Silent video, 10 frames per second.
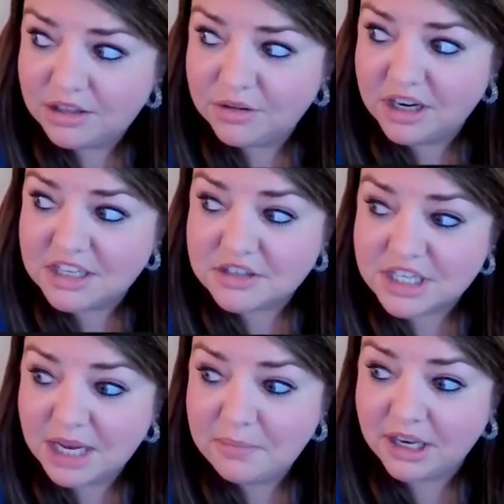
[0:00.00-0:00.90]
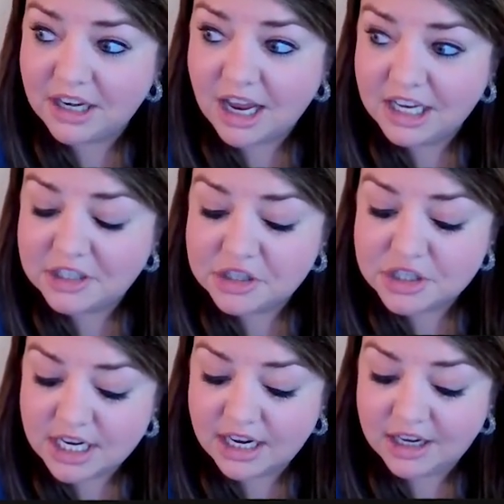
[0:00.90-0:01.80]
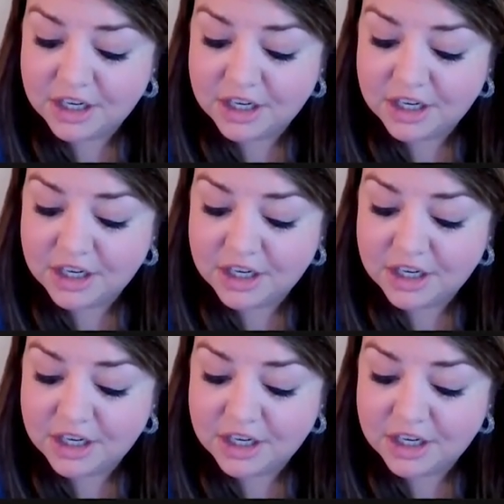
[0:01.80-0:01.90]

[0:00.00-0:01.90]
you guys are typing, I can share,